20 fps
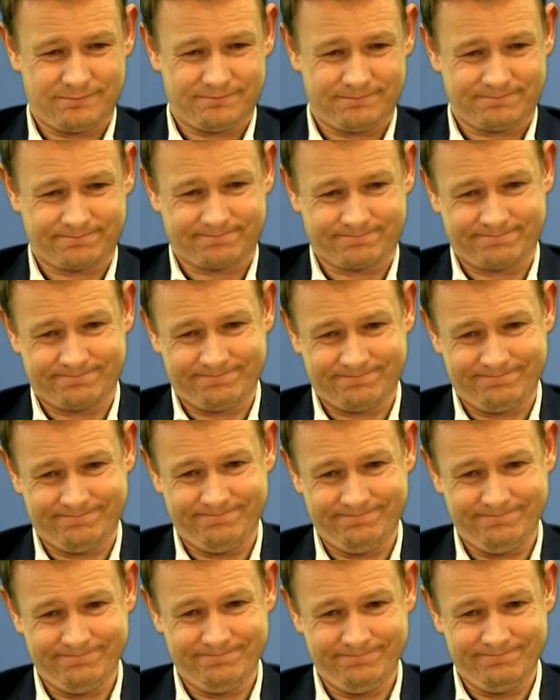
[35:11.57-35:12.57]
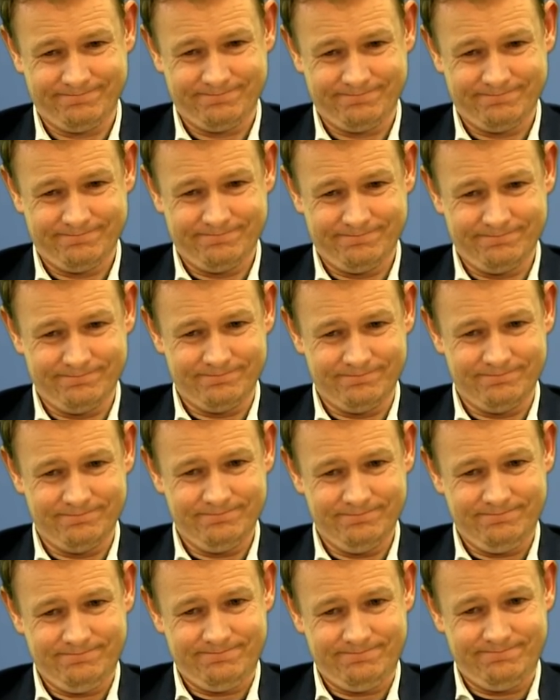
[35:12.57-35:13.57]

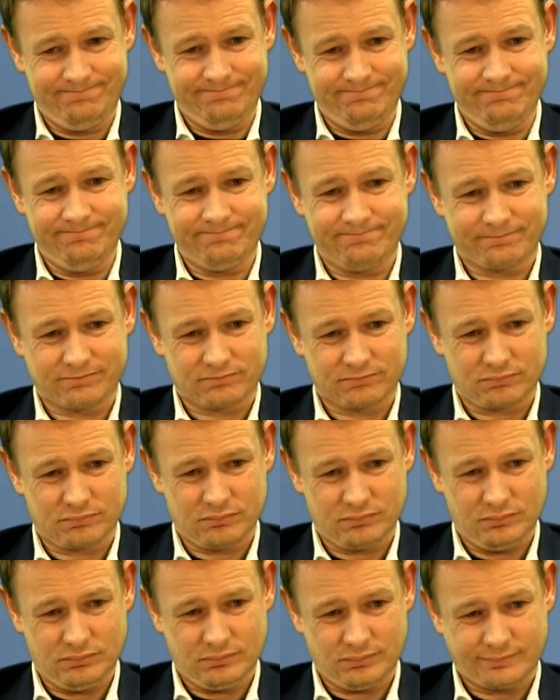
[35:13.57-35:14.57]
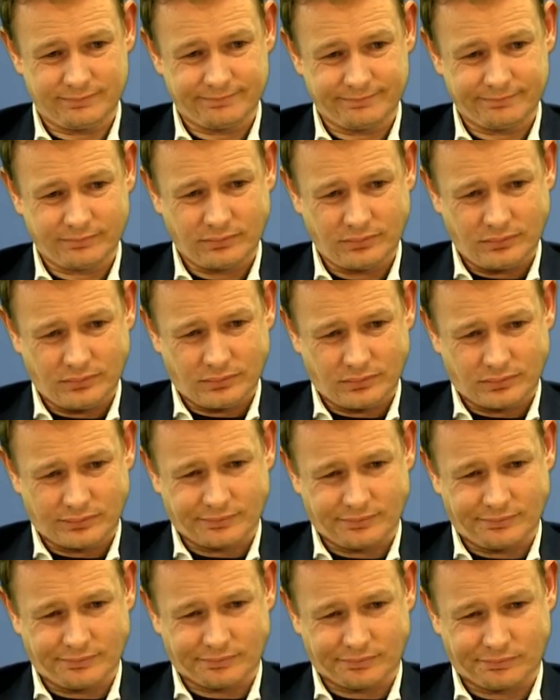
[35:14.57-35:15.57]

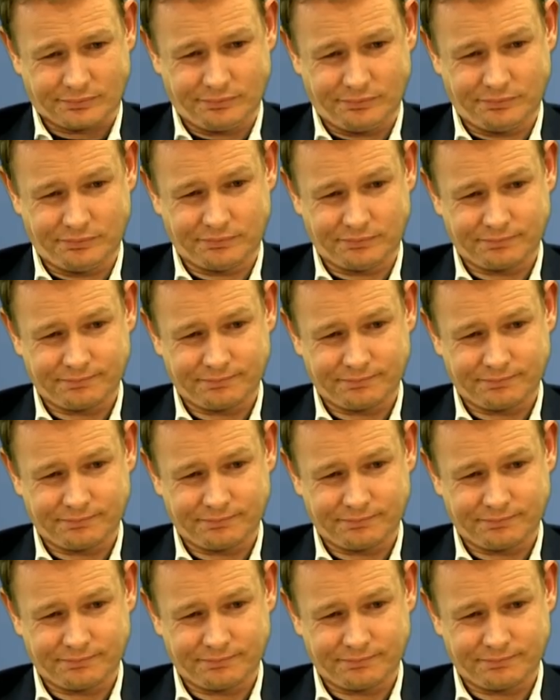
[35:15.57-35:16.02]
Nobody speaks.